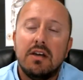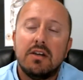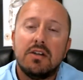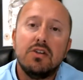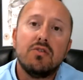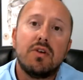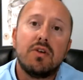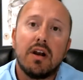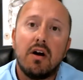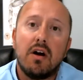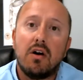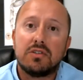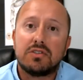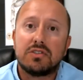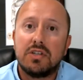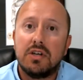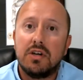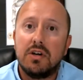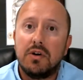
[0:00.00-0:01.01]
You can
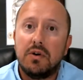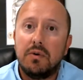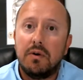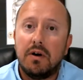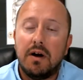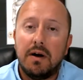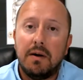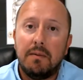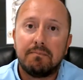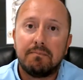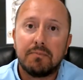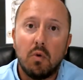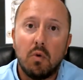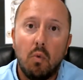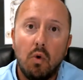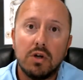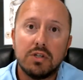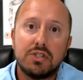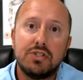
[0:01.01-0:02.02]
also,
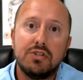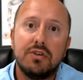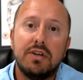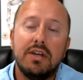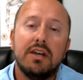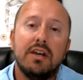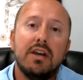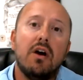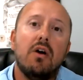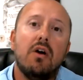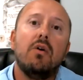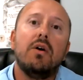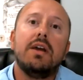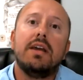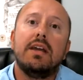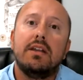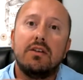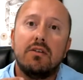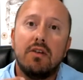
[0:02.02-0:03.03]
once you get
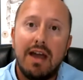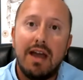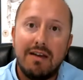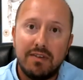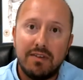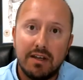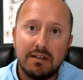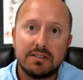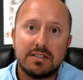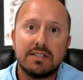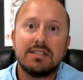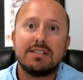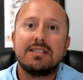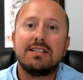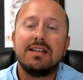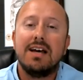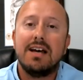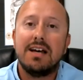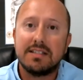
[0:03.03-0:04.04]
going and you're having
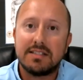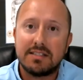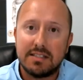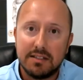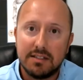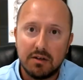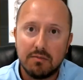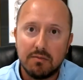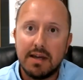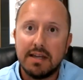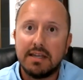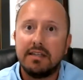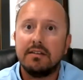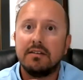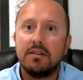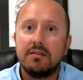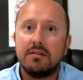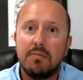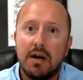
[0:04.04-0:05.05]
success and you're making
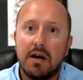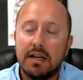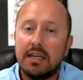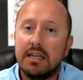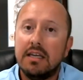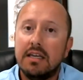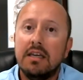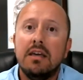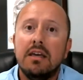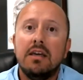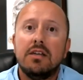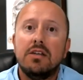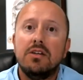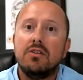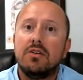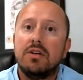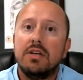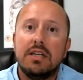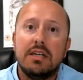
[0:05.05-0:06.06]
good money,
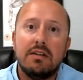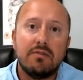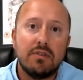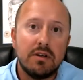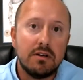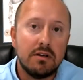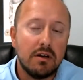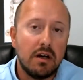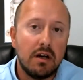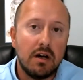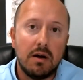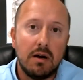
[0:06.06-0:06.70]
you can even,